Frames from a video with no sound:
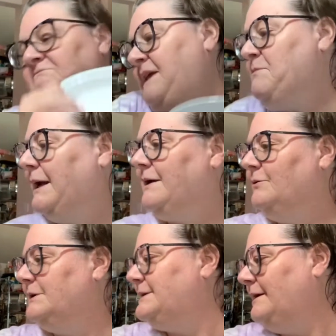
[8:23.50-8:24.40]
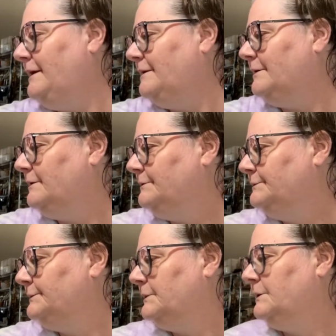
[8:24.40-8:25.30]
They might go on a sale,
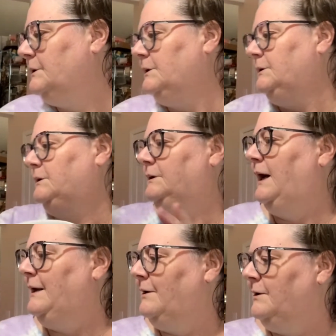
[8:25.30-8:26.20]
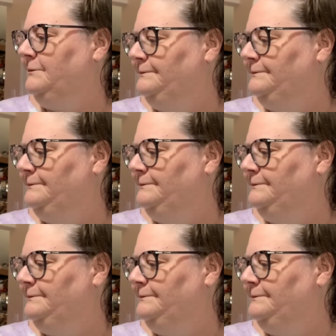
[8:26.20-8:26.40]
I don't know.